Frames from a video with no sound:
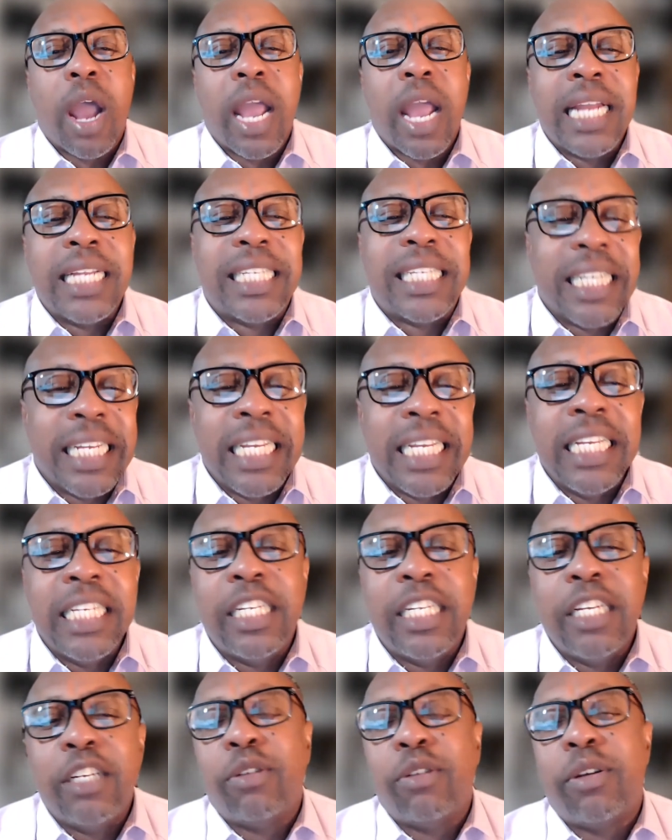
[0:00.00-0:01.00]
It's
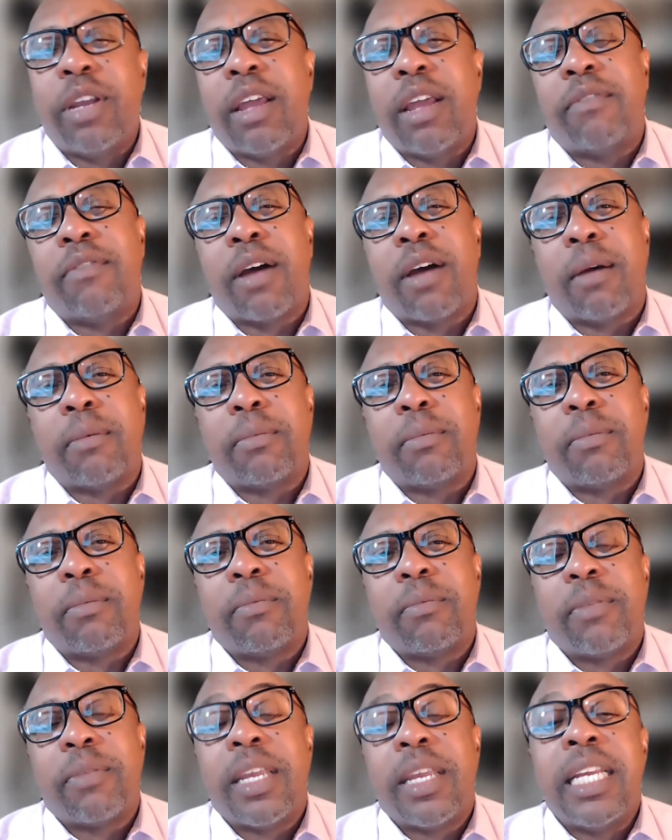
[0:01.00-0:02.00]
easy to give up.
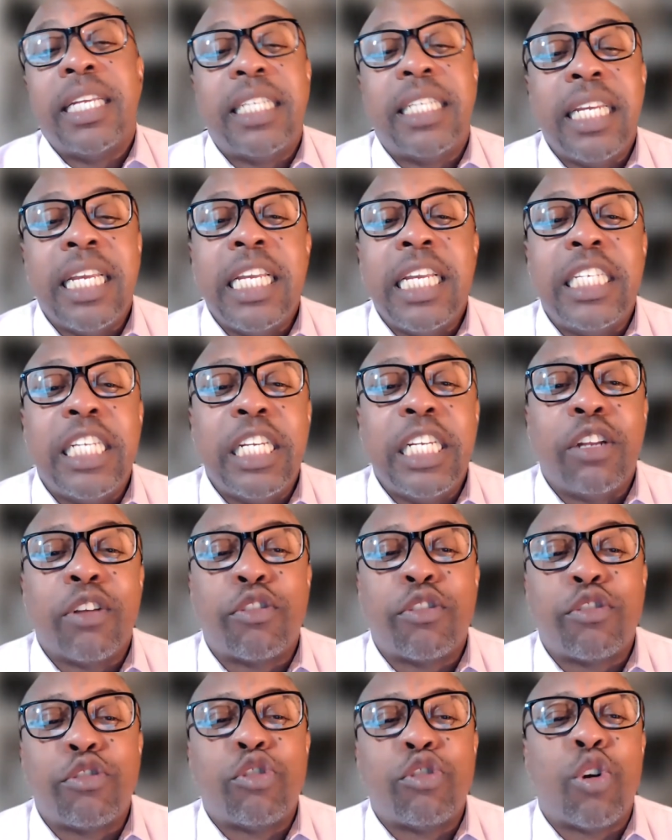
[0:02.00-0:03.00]
It's easy
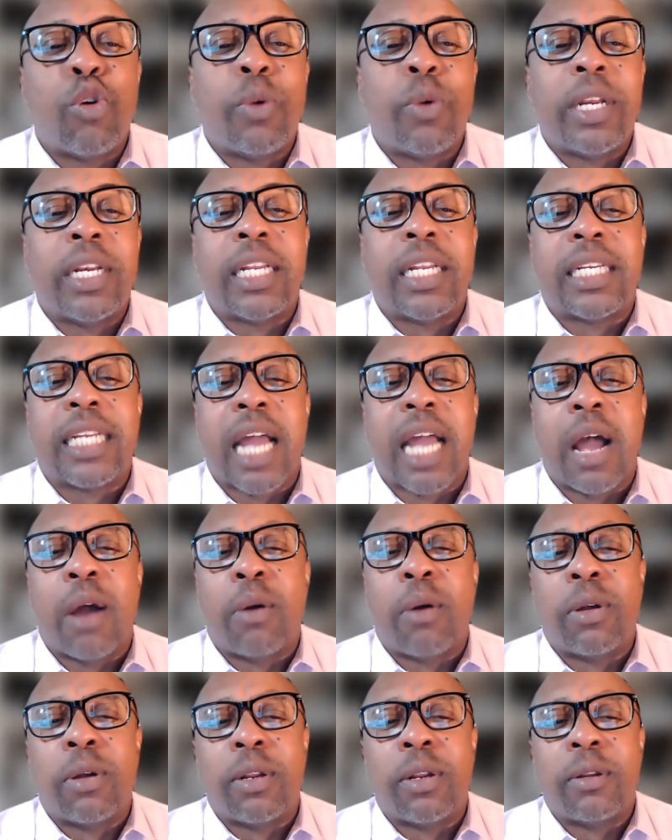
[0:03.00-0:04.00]
to throw in the
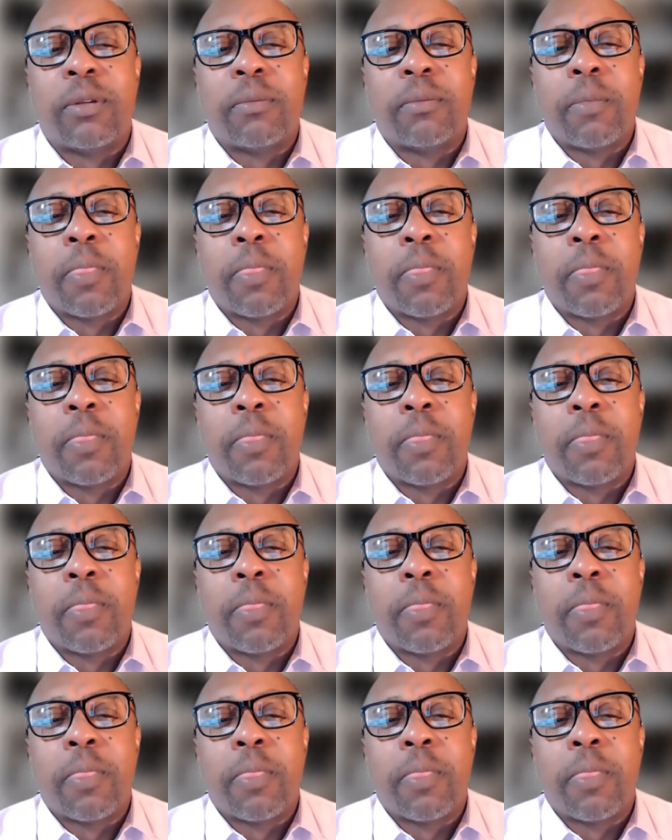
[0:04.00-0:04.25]
towel.